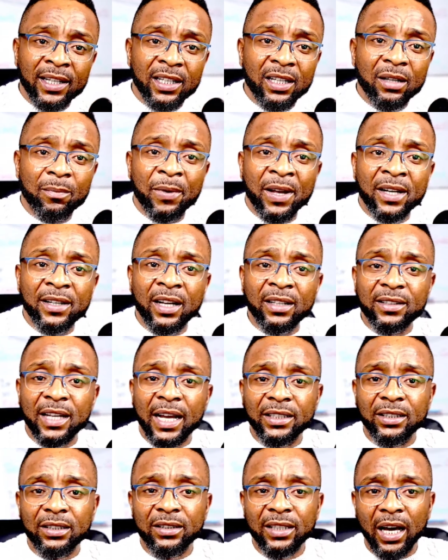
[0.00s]
Independent
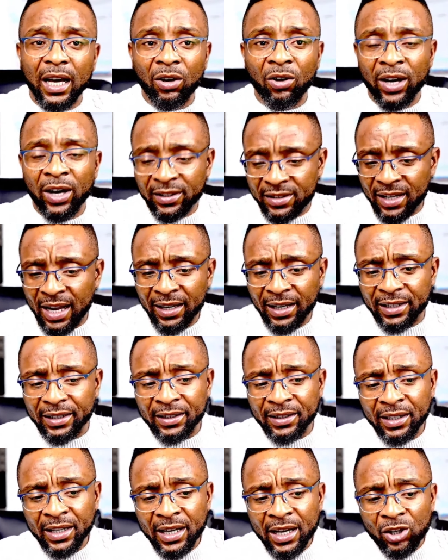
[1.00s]
Nigeria law, exactly.
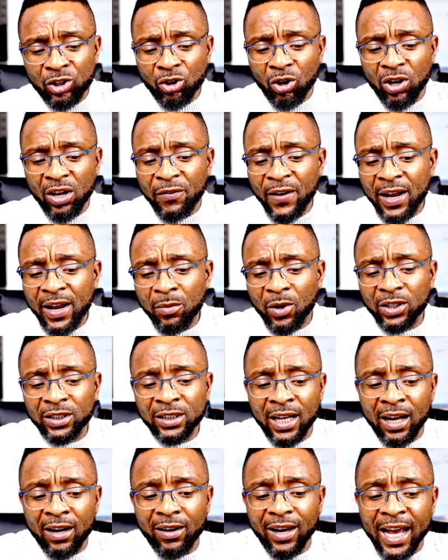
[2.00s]
So if anybody
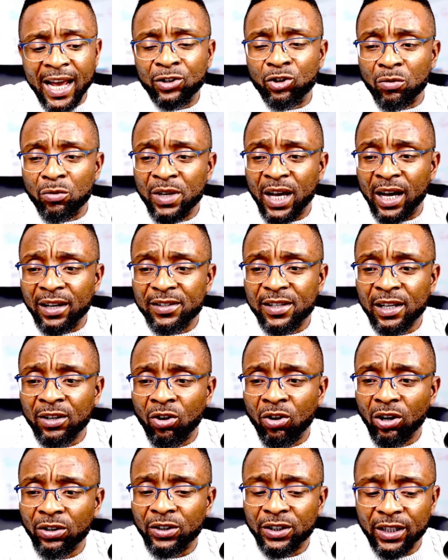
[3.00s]
lied to me and say
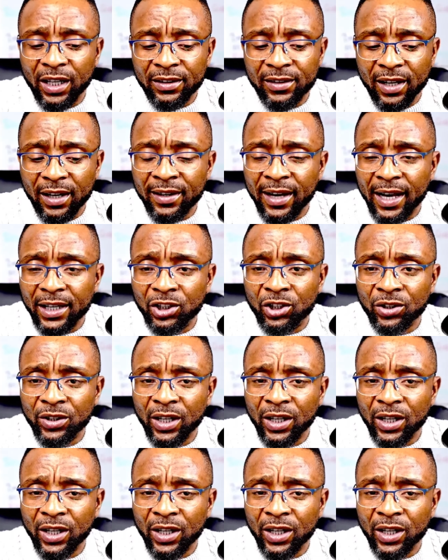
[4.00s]
God created Nigeria,